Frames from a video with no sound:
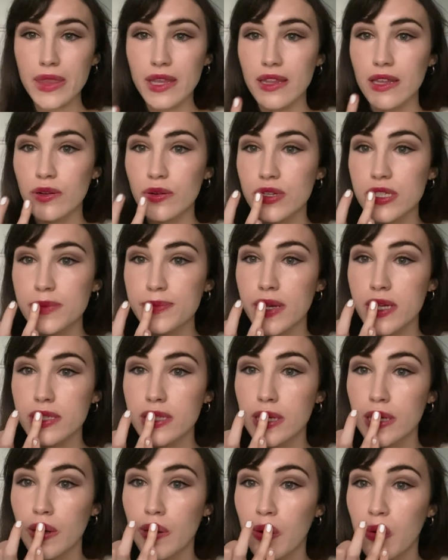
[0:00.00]
They're not
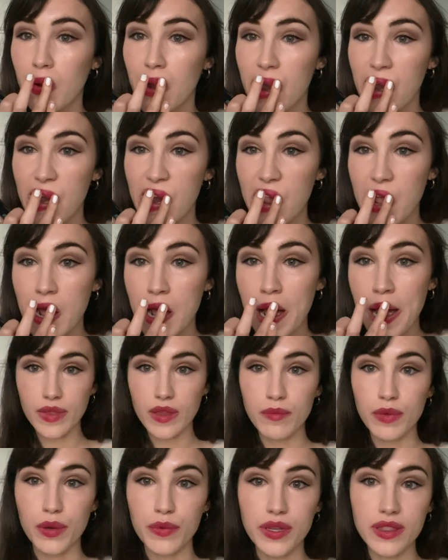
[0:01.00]
especially long wearing,
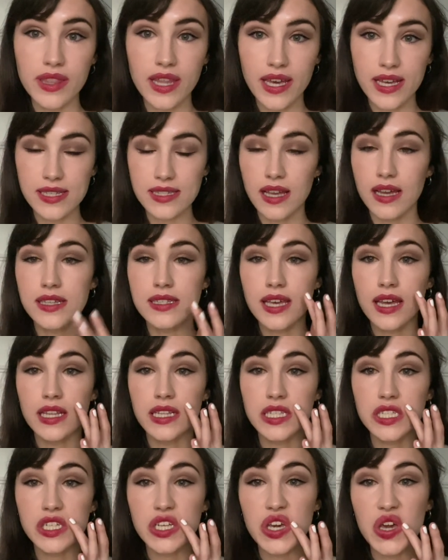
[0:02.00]
but with this I
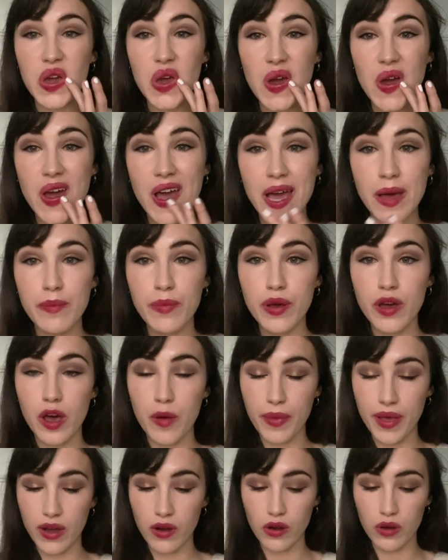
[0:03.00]
tend to put
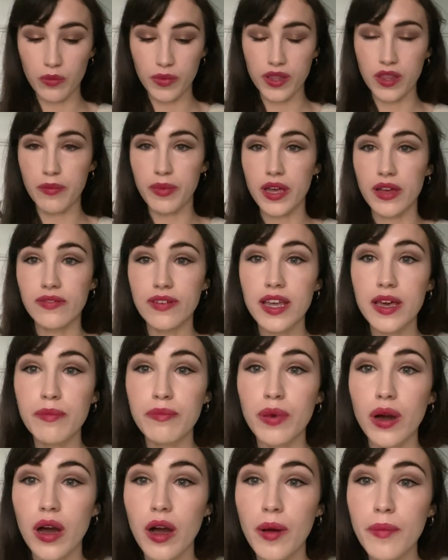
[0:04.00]
a bit on with a bit of lip
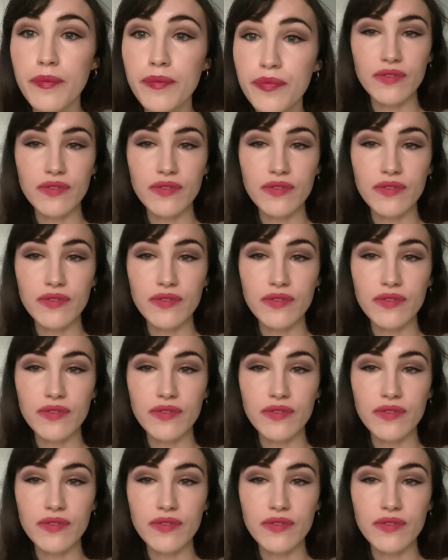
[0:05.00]
balm.